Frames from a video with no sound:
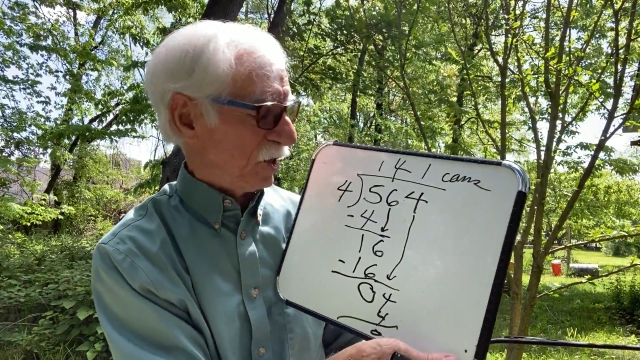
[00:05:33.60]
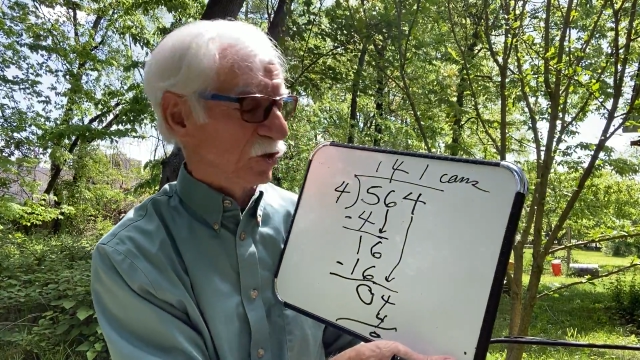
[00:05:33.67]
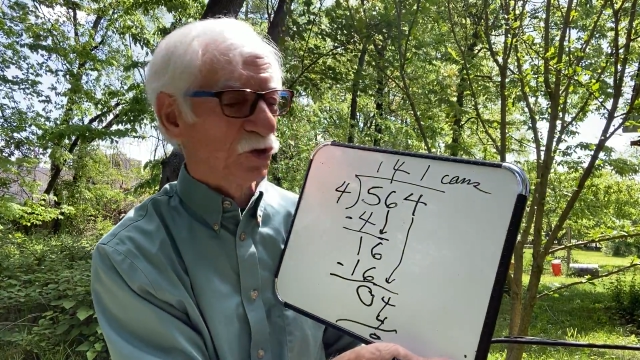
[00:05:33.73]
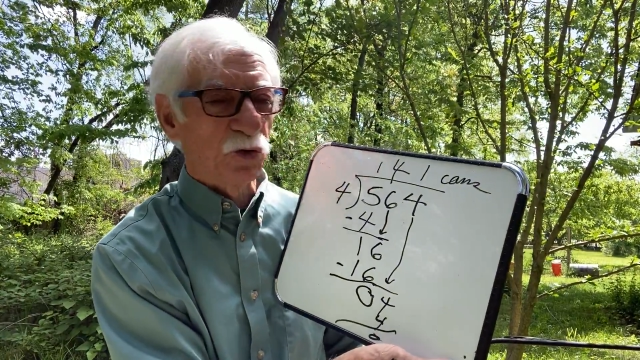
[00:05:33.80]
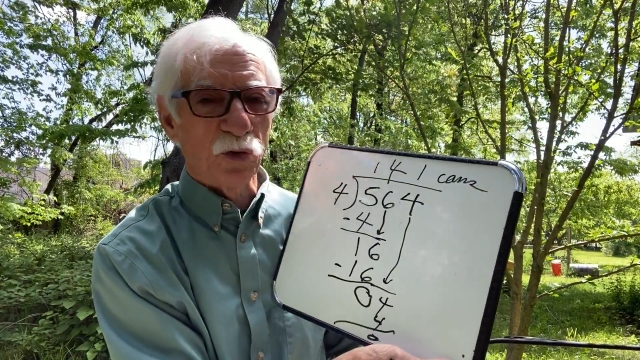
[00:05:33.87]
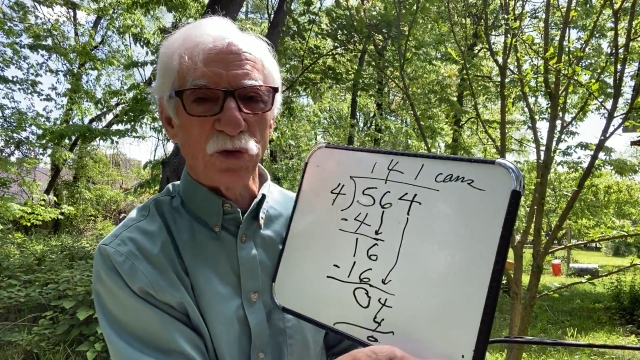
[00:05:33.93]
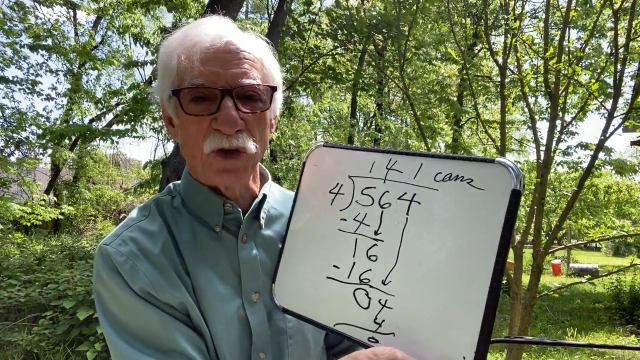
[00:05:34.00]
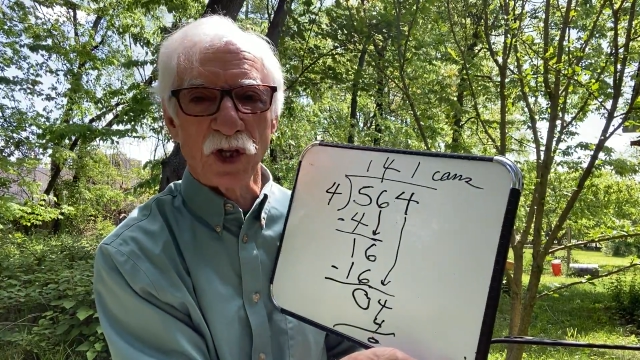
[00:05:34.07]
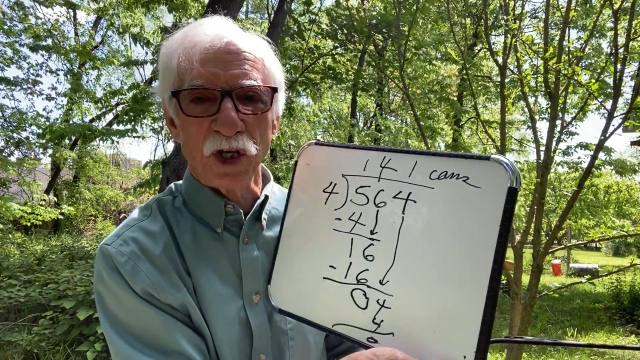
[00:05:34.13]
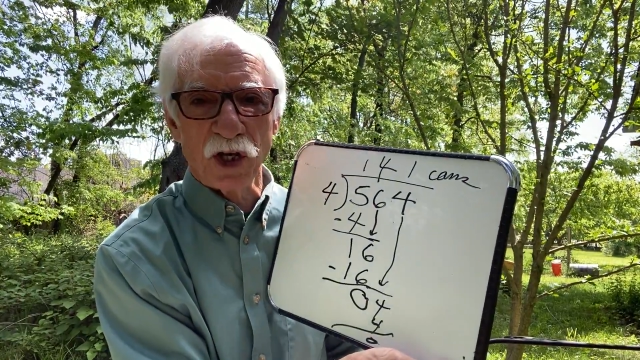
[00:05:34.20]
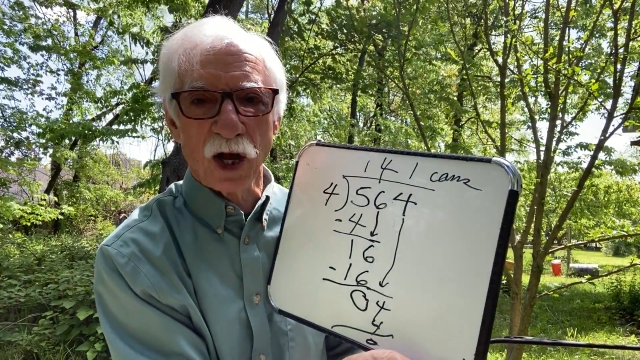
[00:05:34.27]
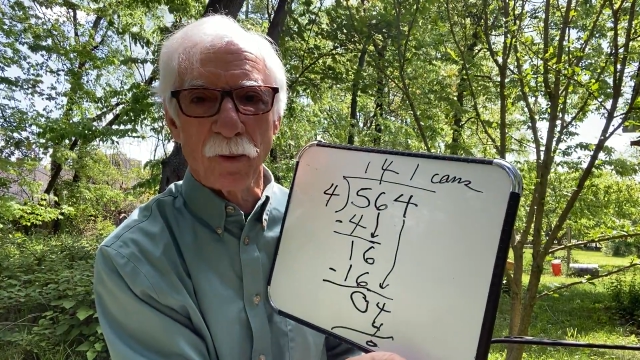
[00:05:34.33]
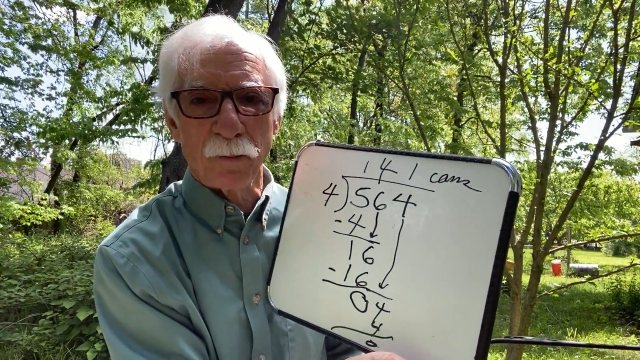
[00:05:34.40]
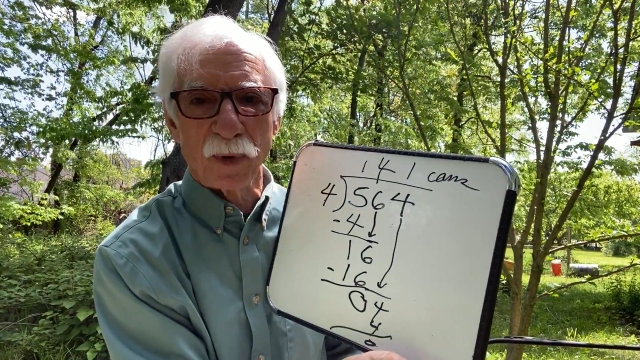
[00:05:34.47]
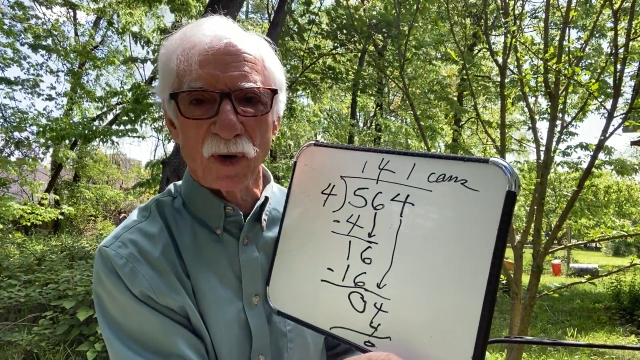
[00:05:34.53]
to the
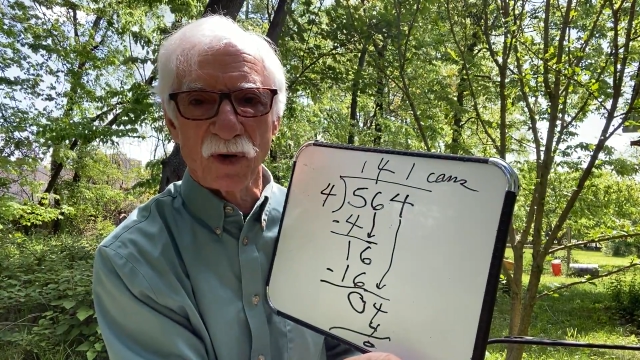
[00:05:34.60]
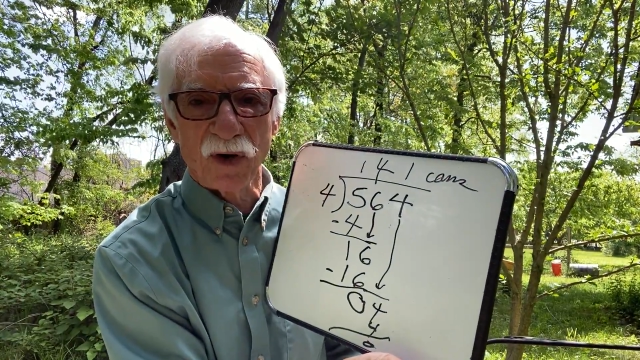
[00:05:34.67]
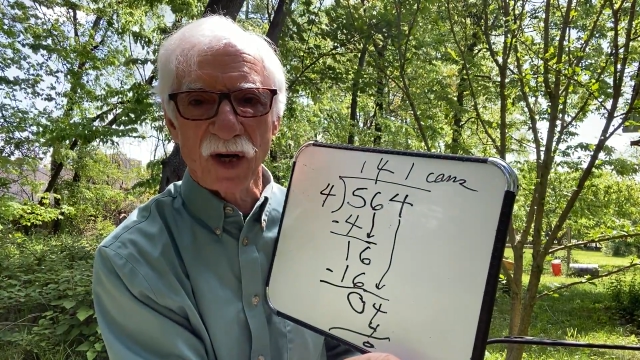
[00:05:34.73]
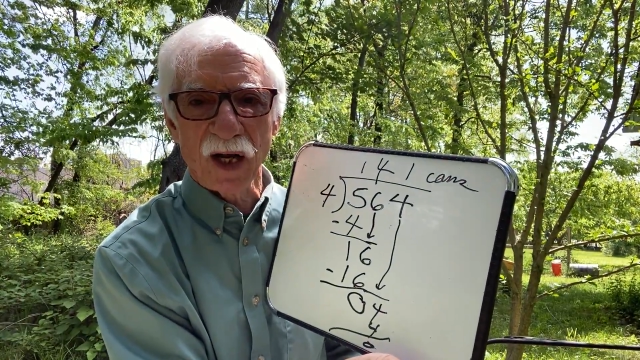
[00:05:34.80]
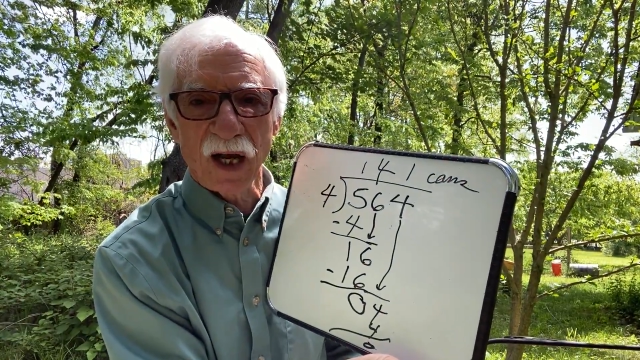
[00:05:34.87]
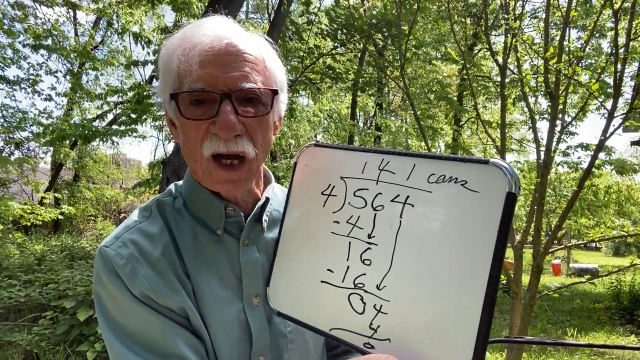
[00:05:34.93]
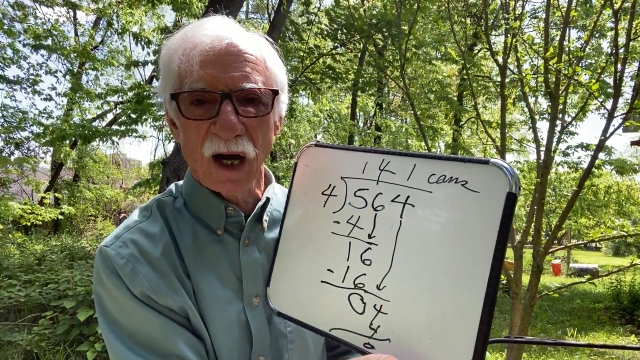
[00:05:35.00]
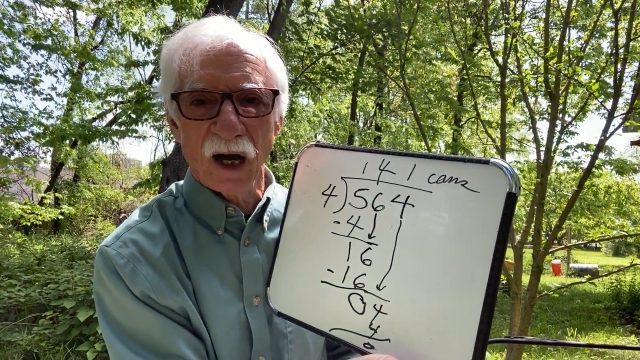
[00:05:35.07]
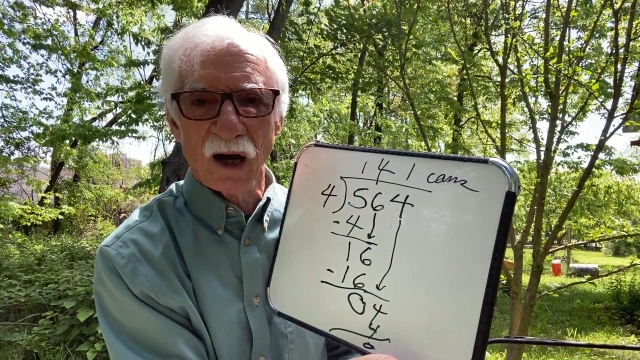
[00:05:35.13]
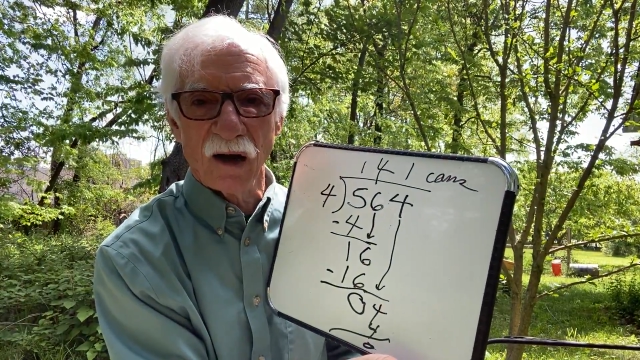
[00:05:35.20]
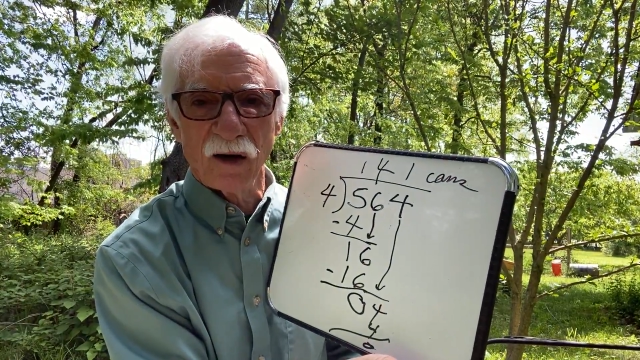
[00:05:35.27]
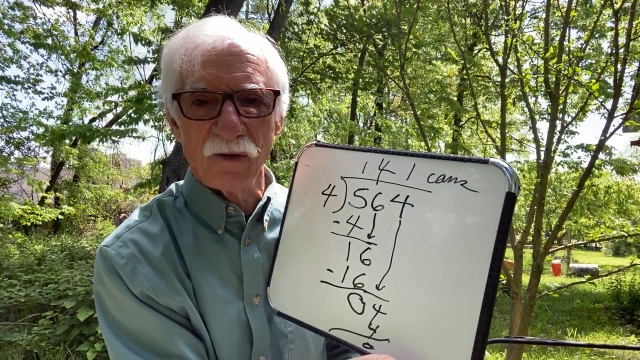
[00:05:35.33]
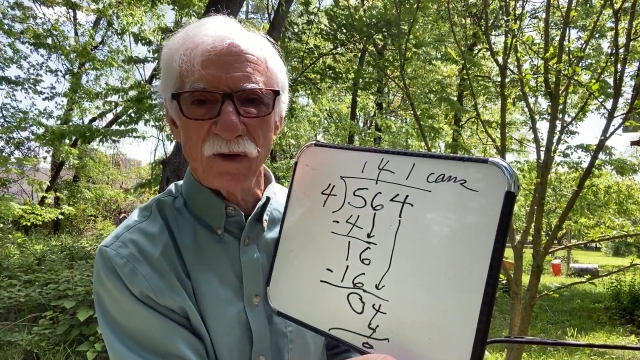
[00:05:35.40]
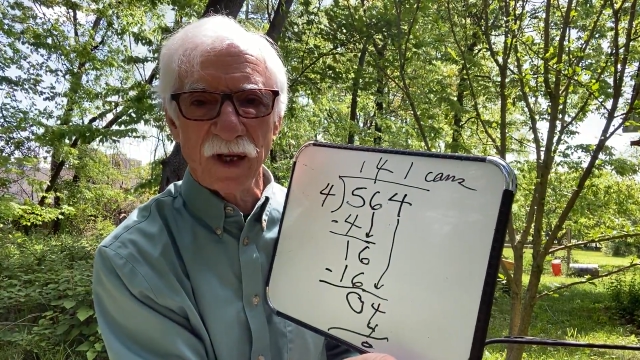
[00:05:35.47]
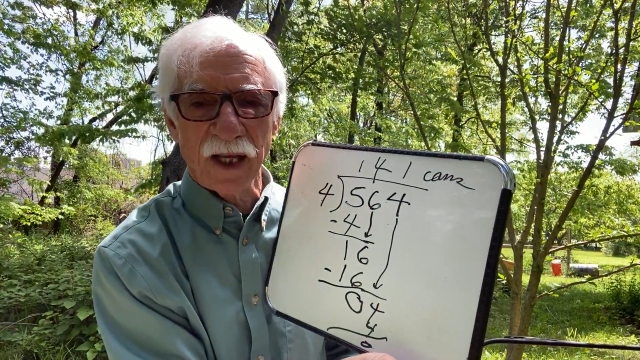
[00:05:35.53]
number
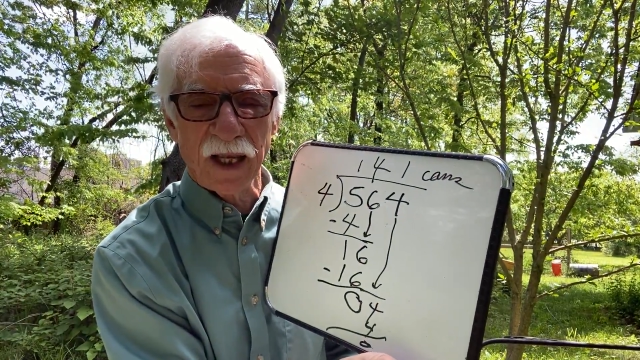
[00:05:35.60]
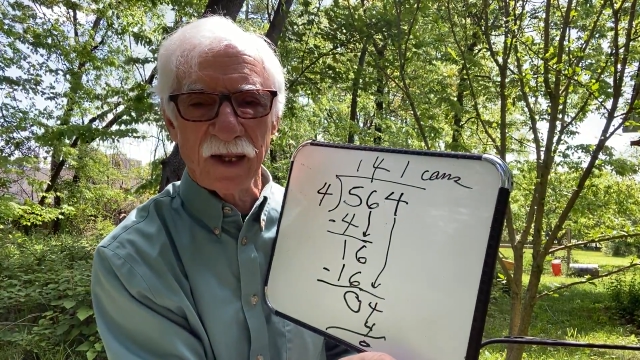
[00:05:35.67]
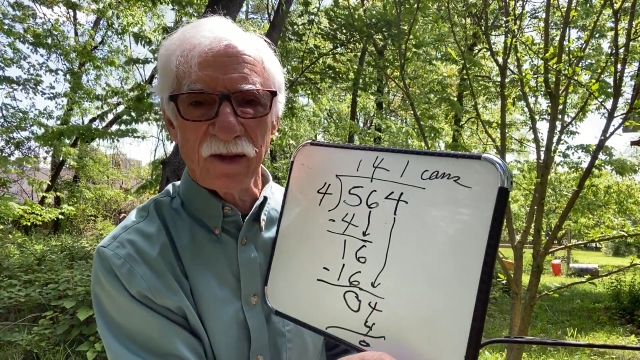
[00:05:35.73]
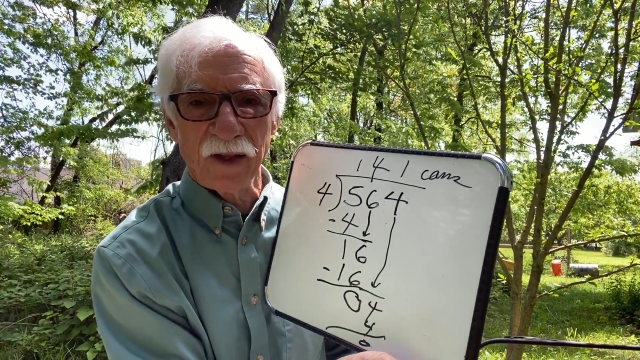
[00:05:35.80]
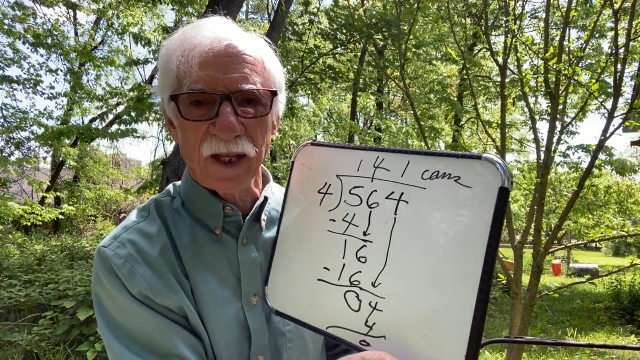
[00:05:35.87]
of in